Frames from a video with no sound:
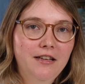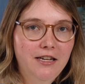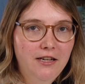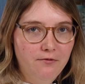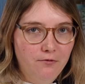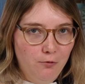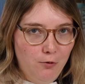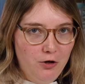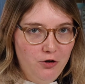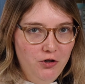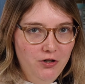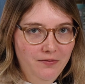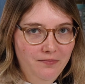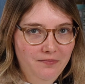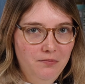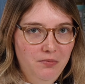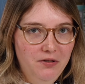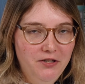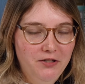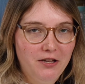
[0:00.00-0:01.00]
Thank you for watching.
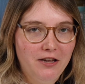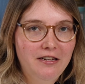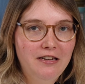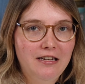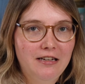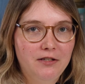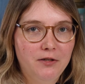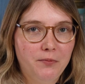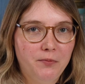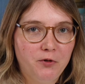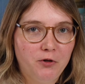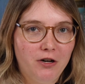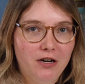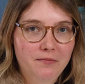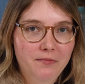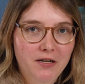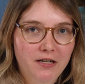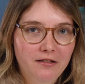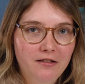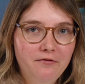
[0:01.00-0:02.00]
Please like and
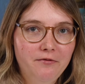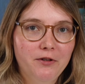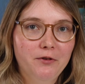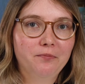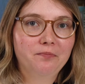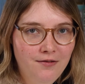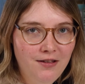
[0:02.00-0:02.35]
subscribe, and I love you.